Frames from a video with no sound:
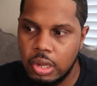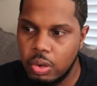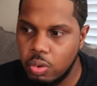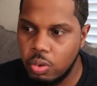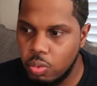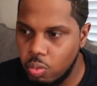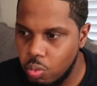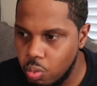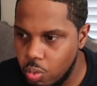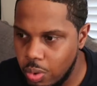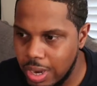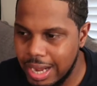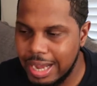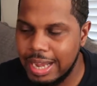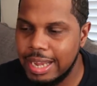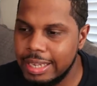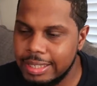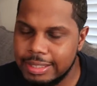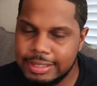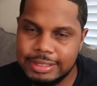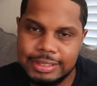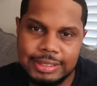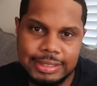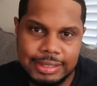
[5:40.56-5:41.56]
Why
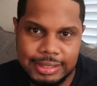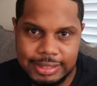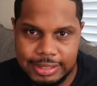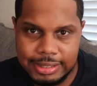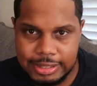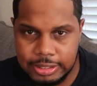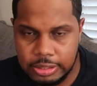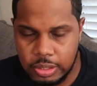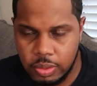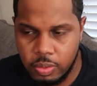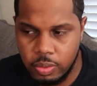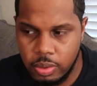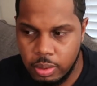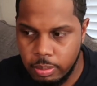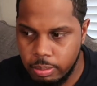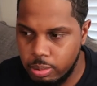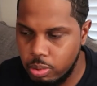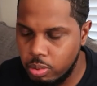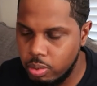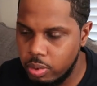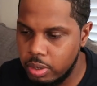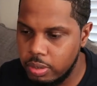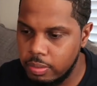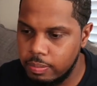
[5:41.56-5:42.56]
is this so
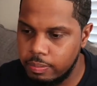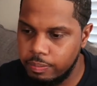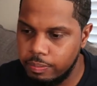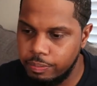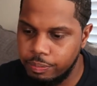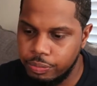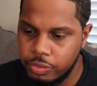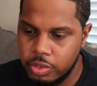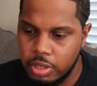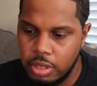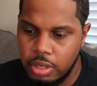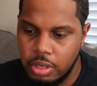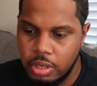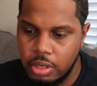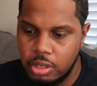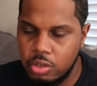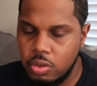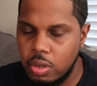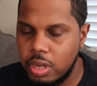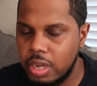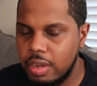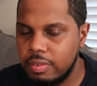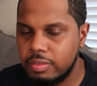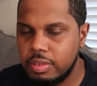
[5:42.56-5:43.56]
important?
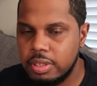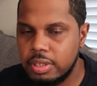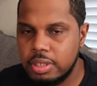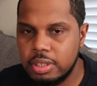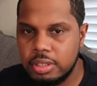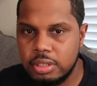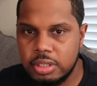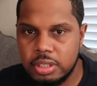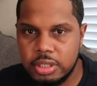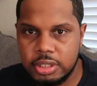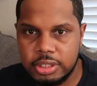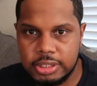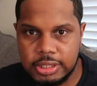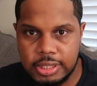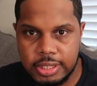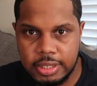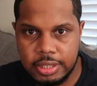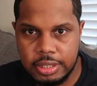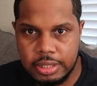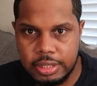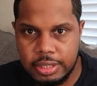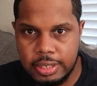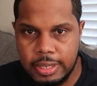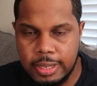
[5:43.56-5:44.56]
You have to
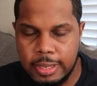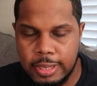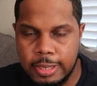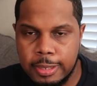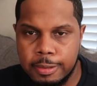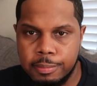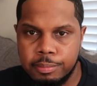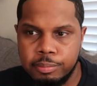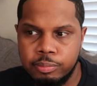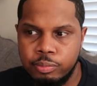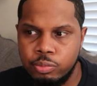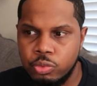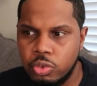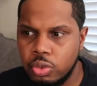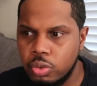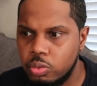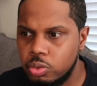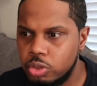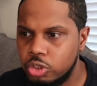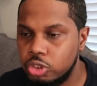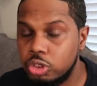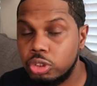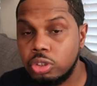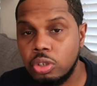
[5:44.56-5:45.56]
understand that
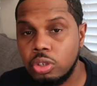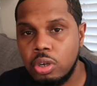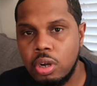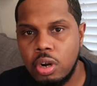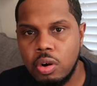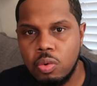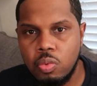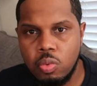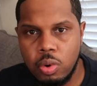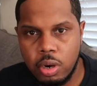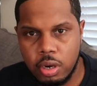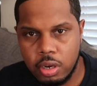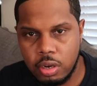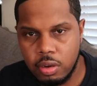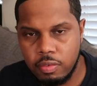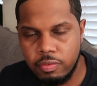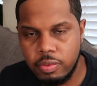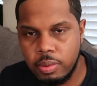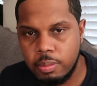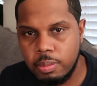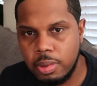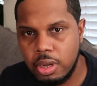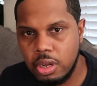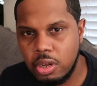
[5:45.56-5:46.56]
when you start working
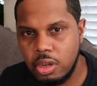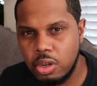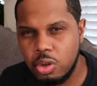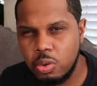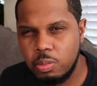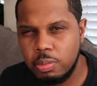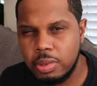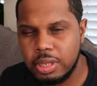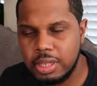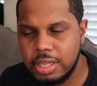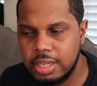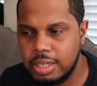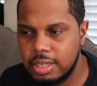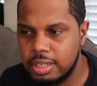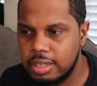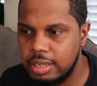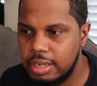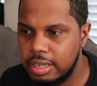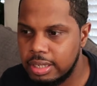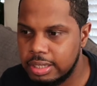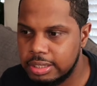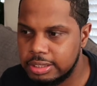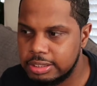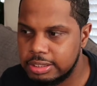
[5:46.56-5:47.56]
from home, again,
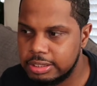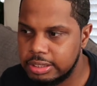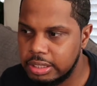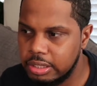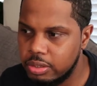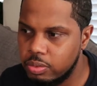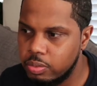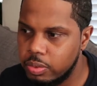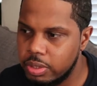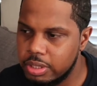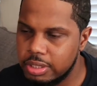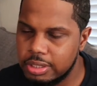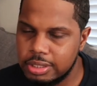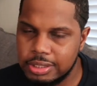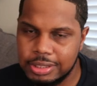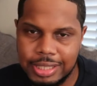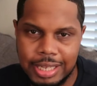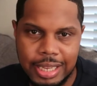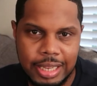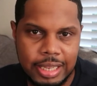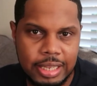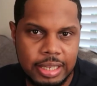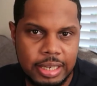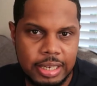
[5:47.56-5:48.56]
like I say, whether it's
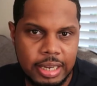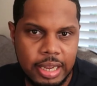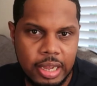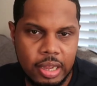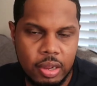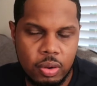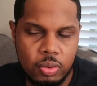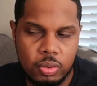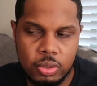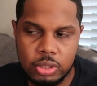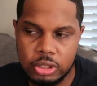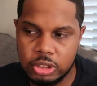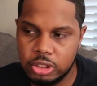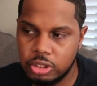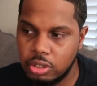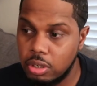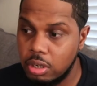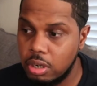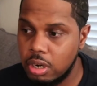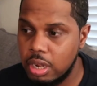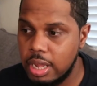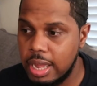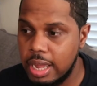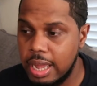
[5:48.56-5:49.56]
8 hours
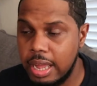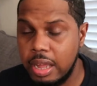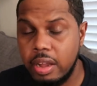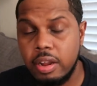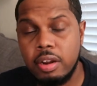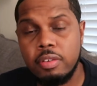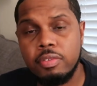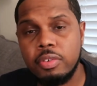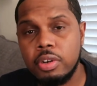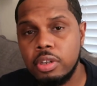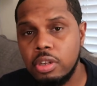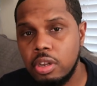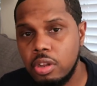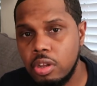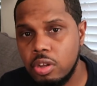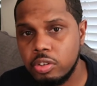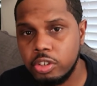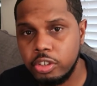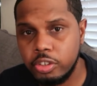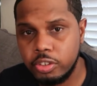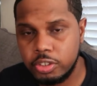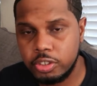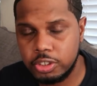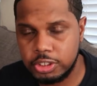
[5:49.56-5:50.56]
or however
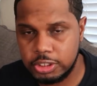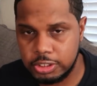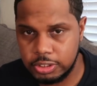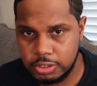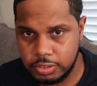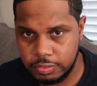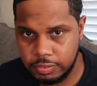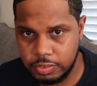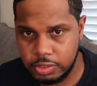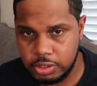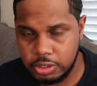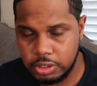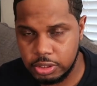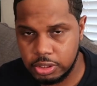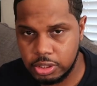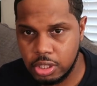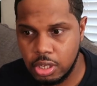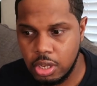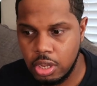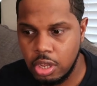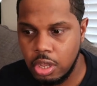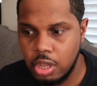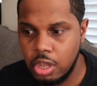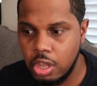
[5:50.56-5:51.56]
long your shift is,
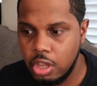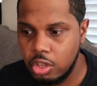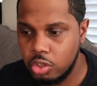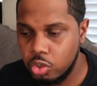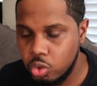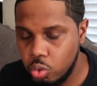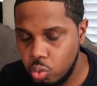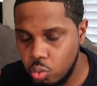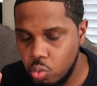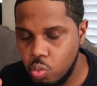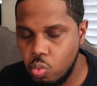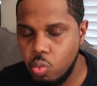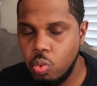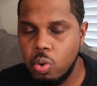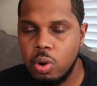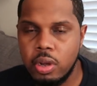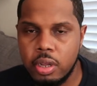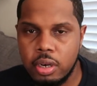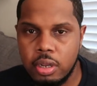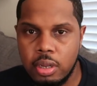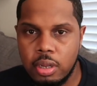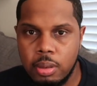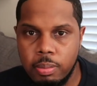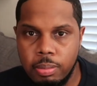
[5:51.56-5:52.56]
you
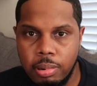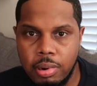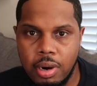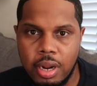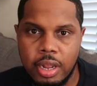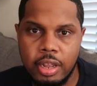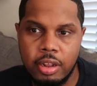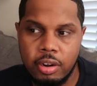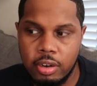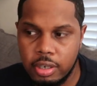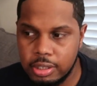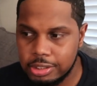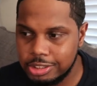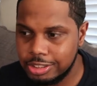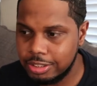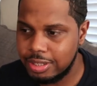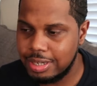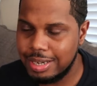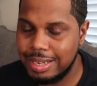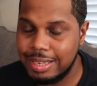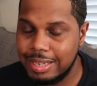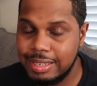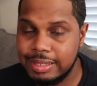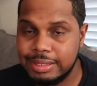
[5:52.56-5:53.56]
want to
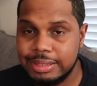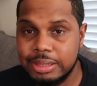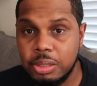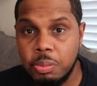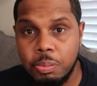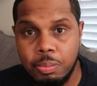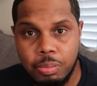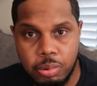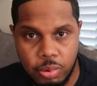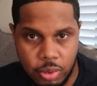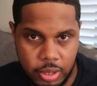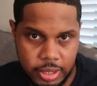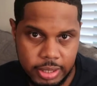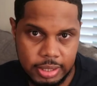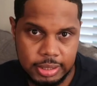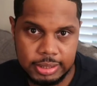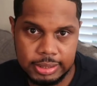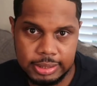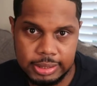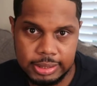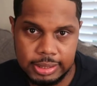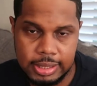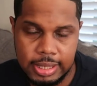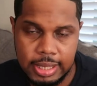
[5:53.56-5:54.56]
prioritize
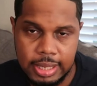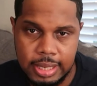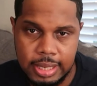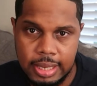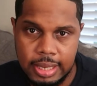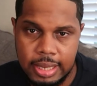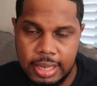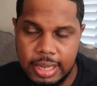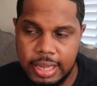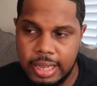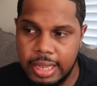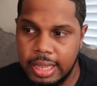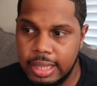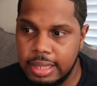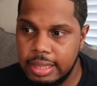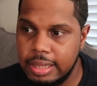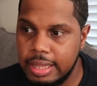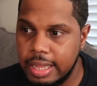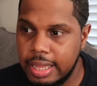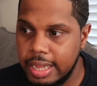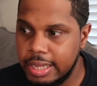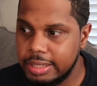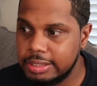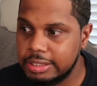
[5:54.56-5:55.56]
breaks. And
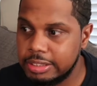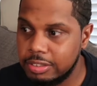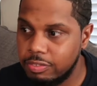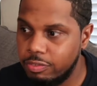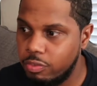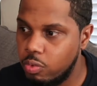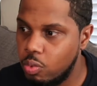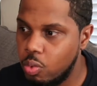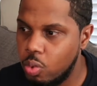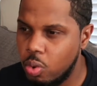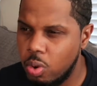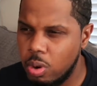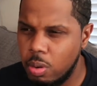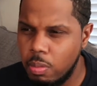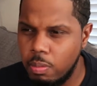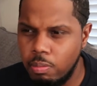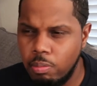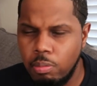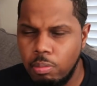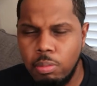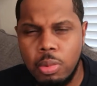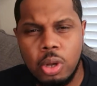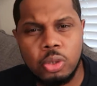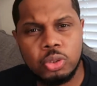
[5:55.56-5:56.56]
that's for
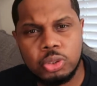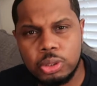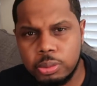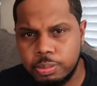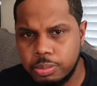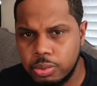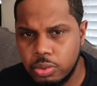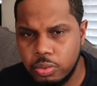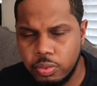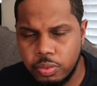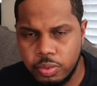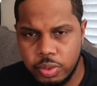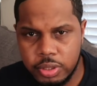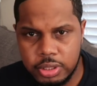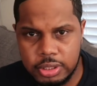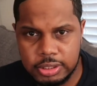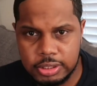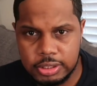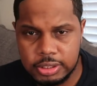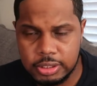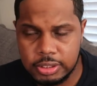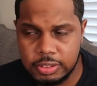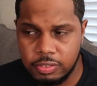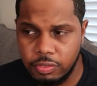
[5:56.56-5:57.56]
multiple
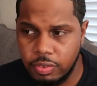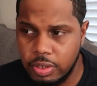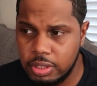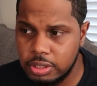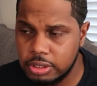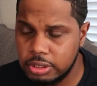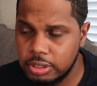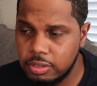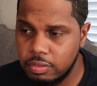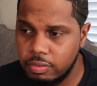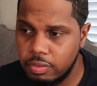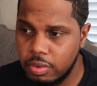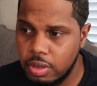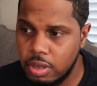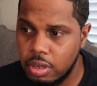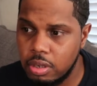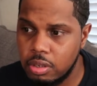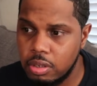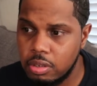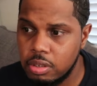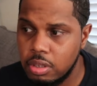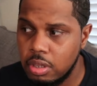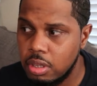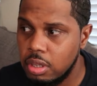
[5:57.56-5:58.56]
reasons. First of
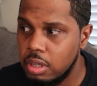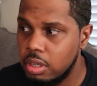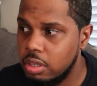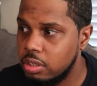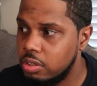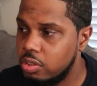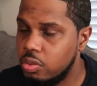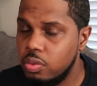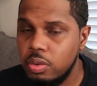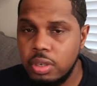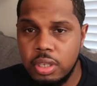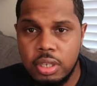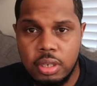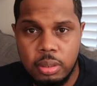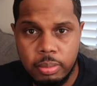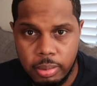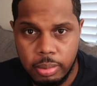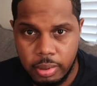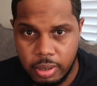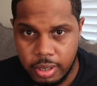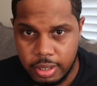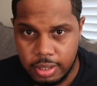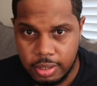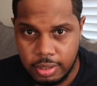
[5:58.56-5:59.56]
all, you need a
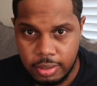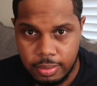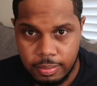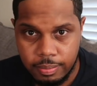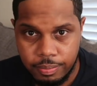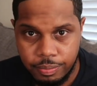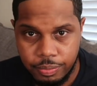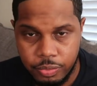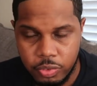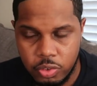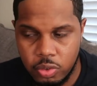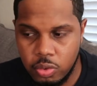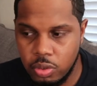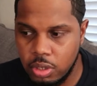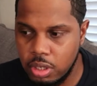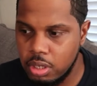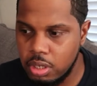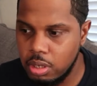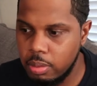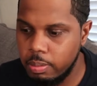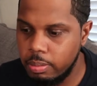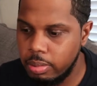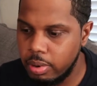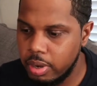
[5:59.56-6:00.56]
break. You
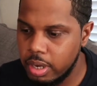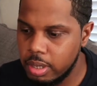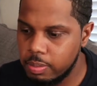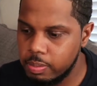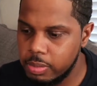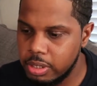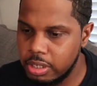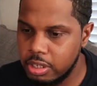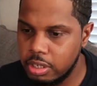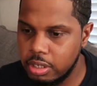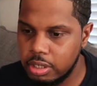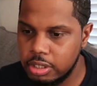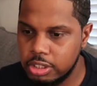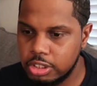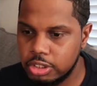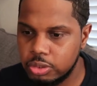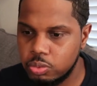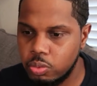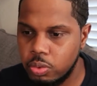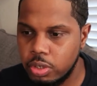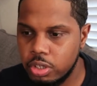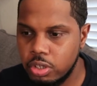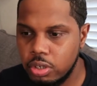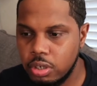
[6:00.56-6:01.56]
need a break because
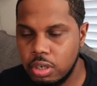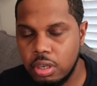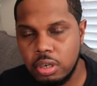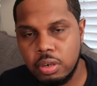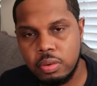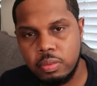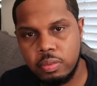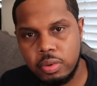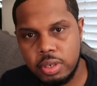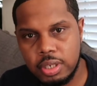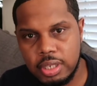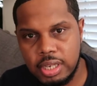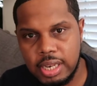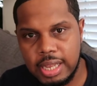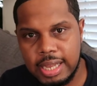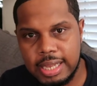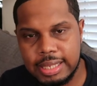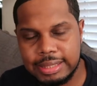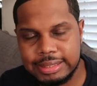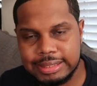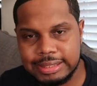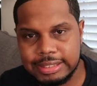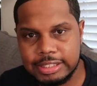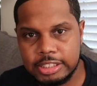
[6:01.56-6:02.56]
what you're going to
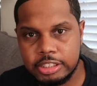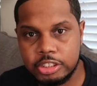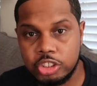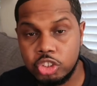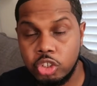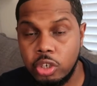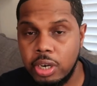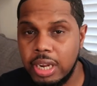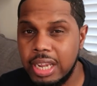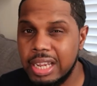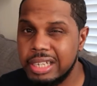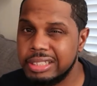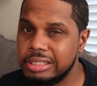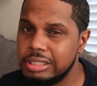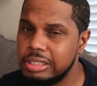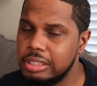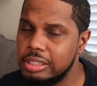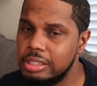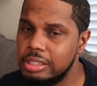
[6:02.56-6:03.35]
realize is you're actually